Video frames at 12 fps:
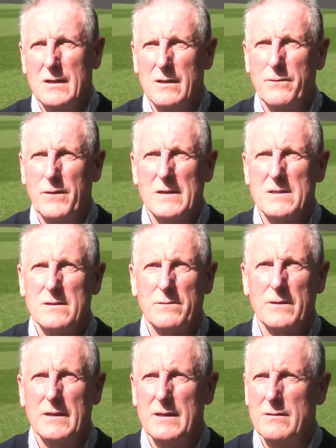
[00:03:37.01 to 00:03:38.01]

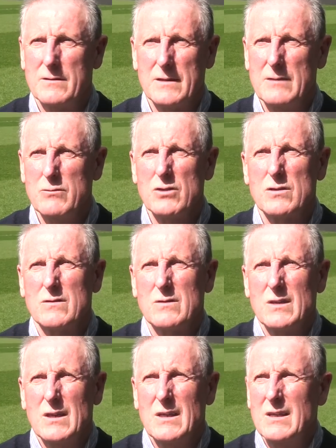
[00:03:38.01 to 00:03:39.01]
defensively, he was
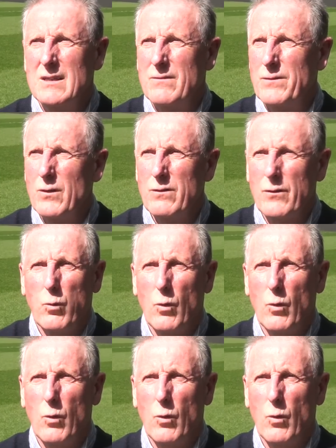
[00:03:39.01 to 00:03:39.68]
just full of